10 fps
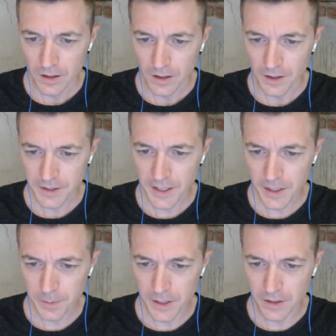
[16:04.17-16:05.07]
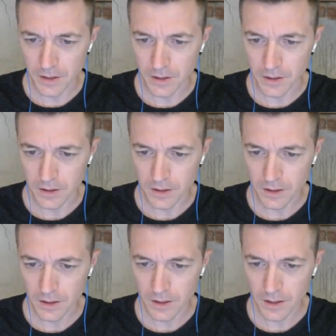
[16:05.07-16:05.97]
Akemi,
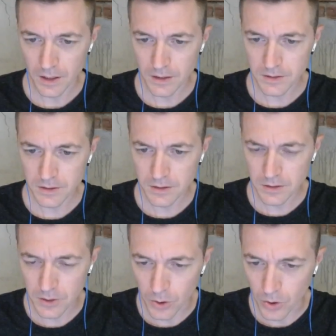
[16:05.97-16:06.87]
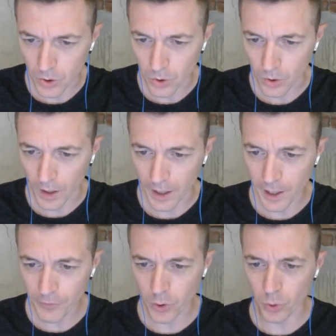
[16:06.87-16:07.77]
Atiko, I
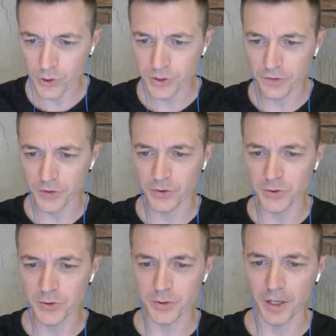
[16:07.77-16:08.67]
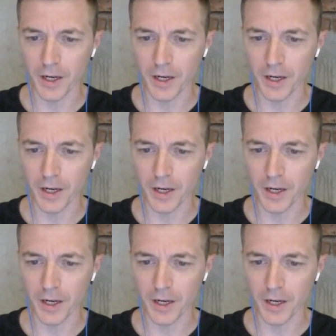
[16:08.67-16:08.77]
have a question of the century.